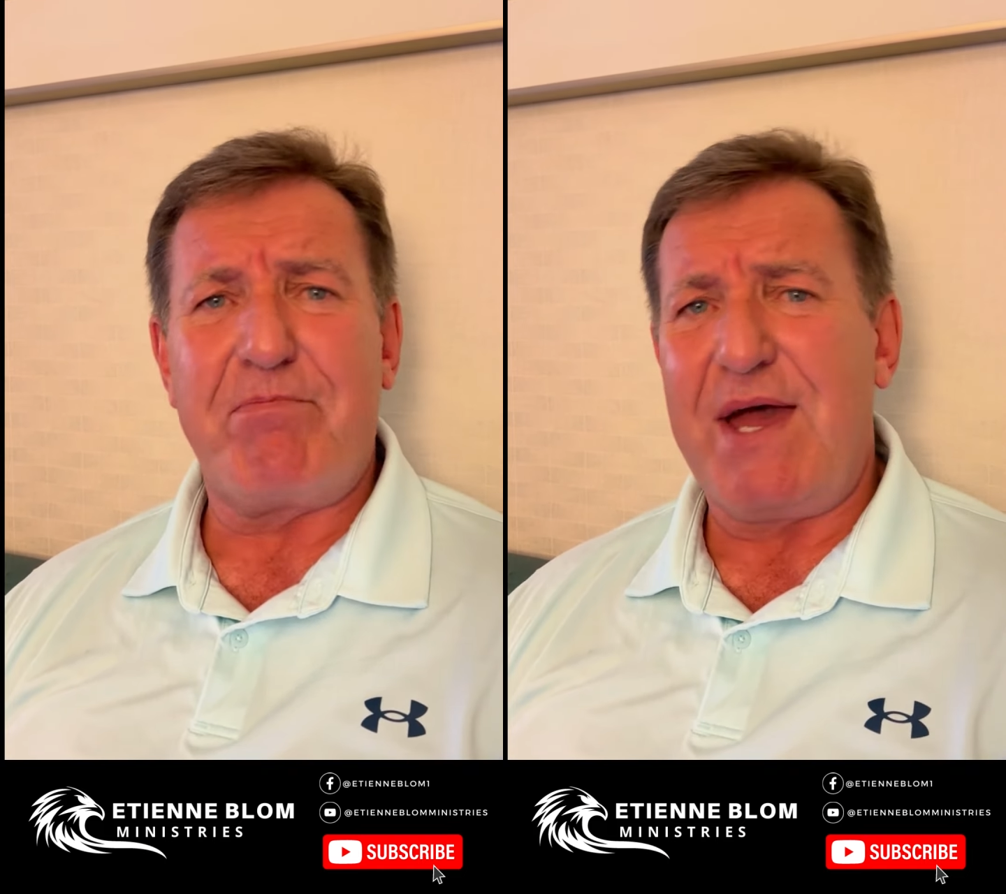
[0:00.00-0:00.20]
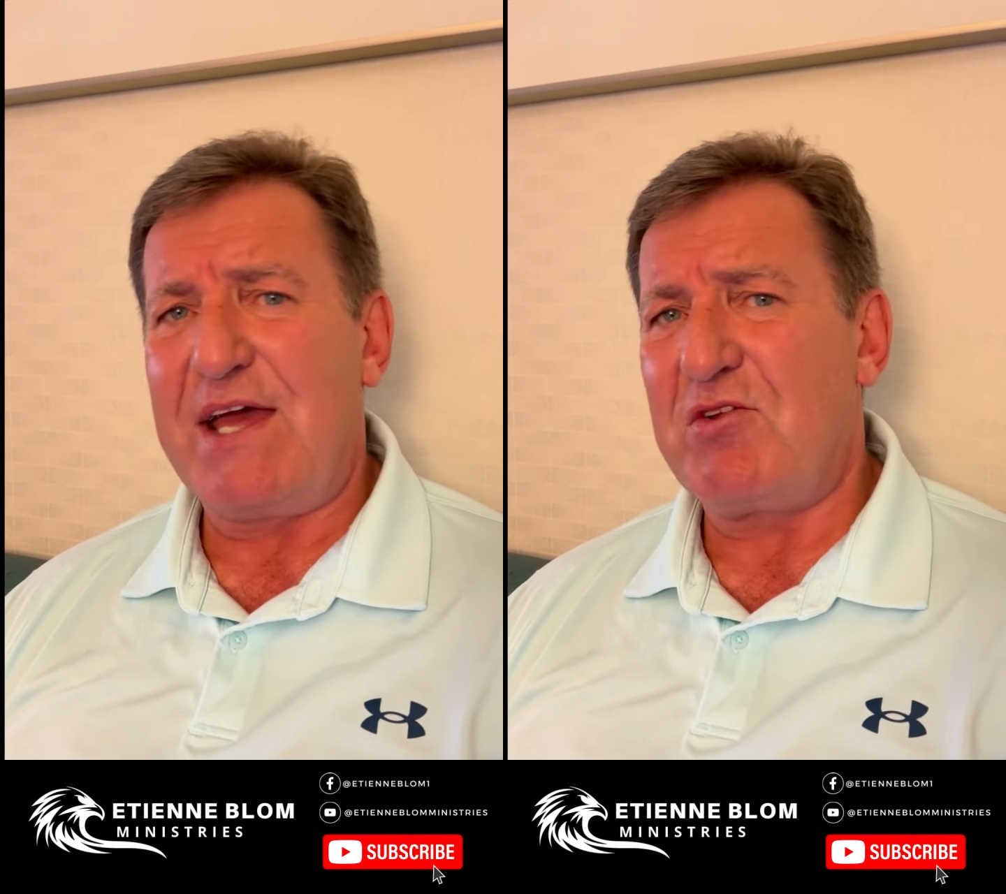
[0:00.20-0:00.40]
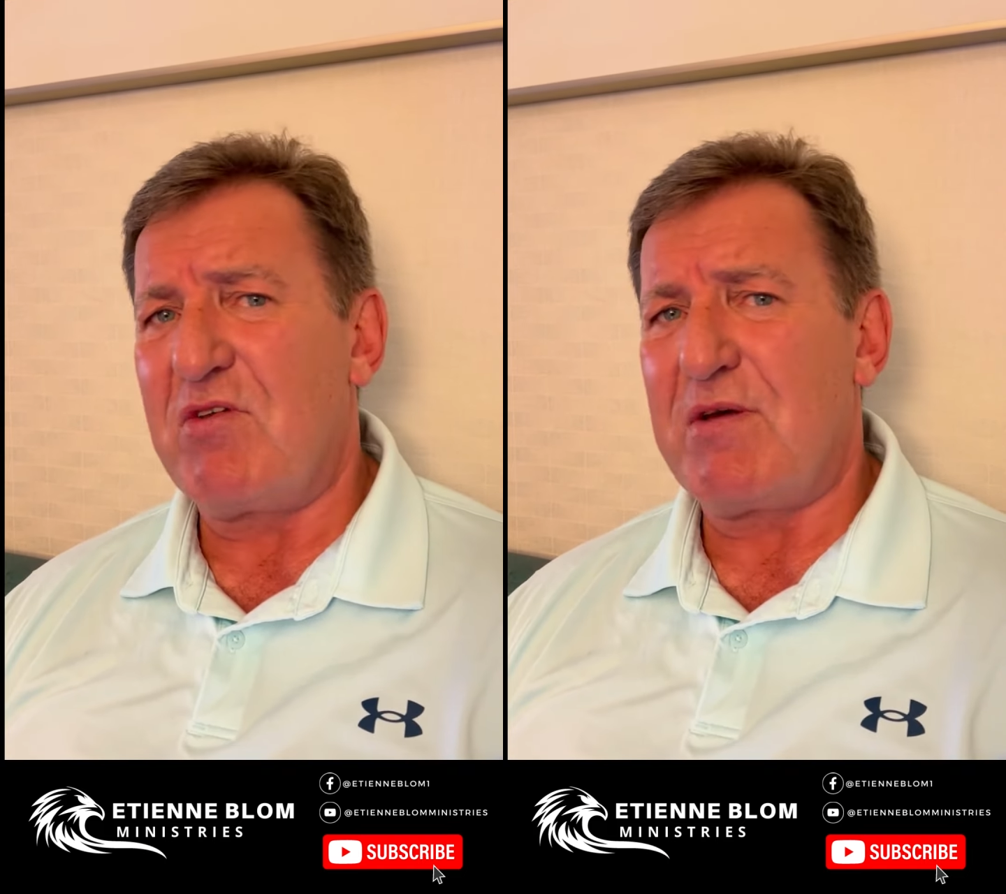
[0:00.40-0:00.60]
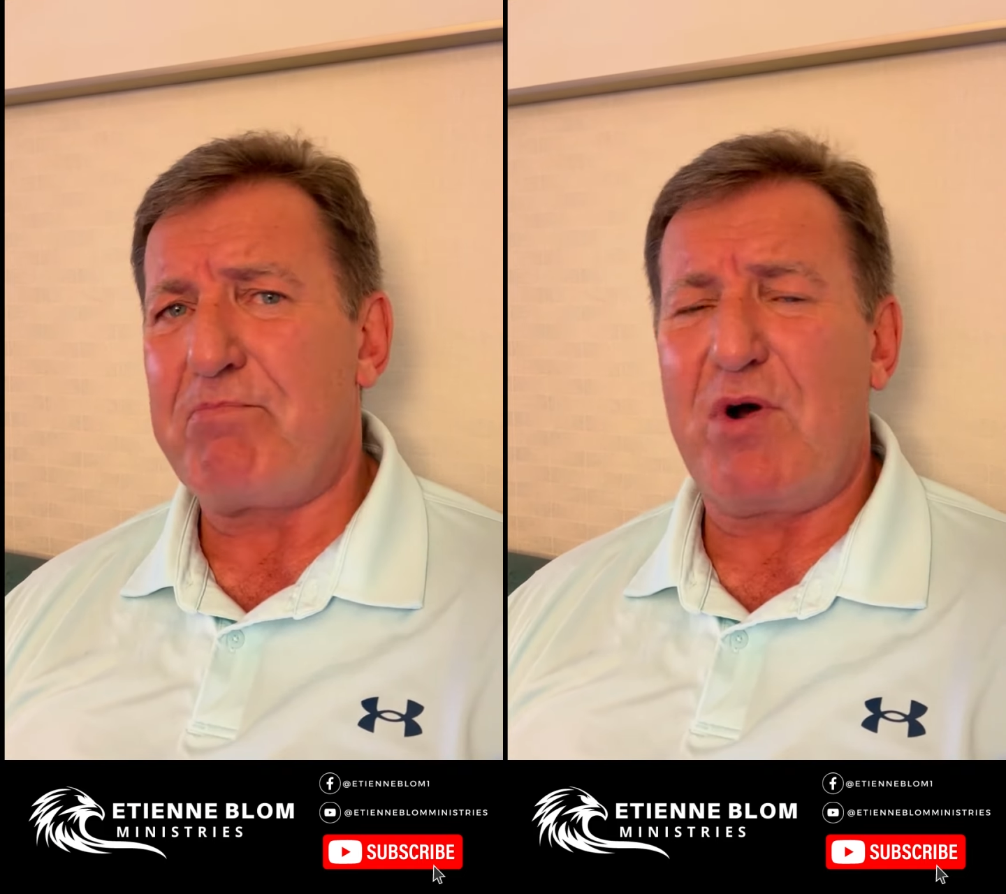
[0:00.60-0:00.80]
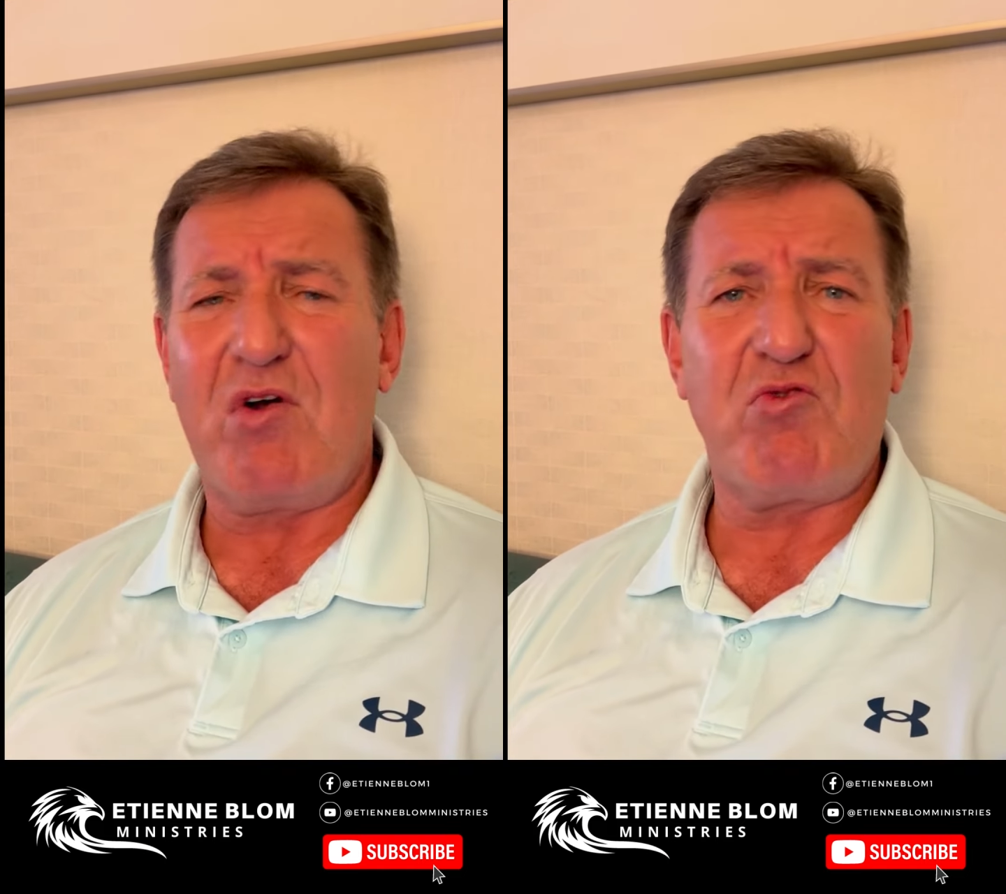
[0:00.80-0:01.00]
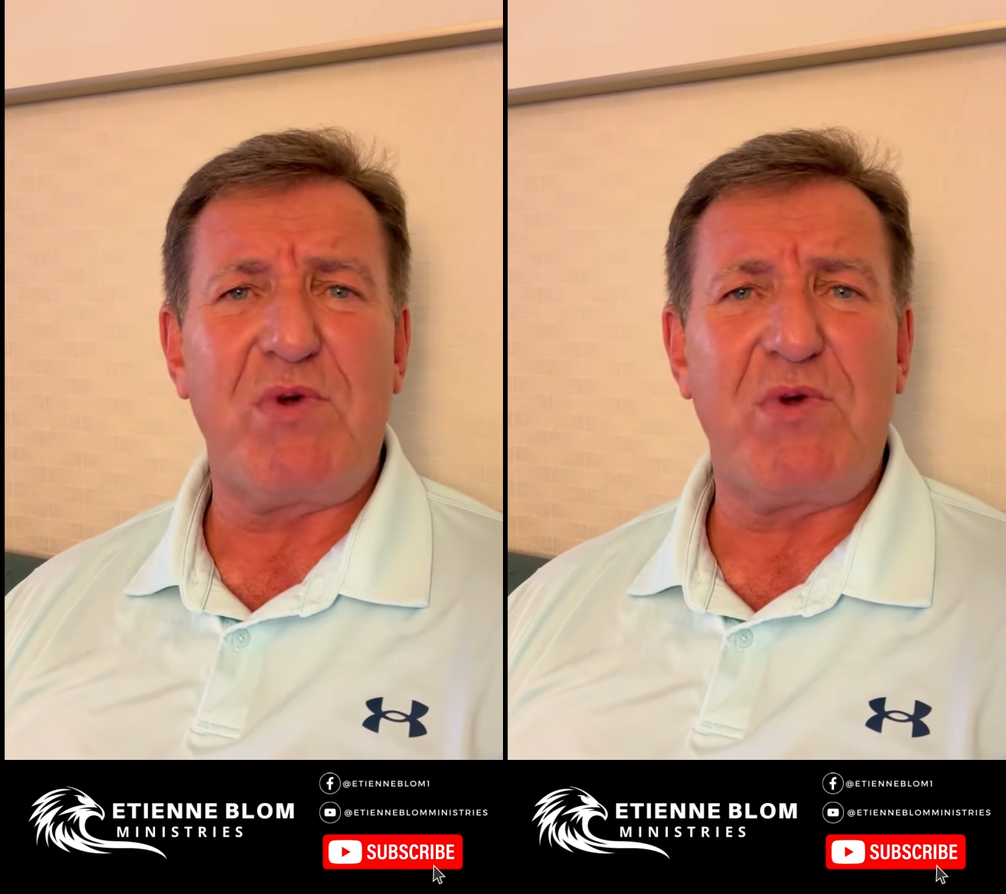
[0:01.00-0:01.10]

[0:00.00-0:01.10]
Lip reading: back to the past.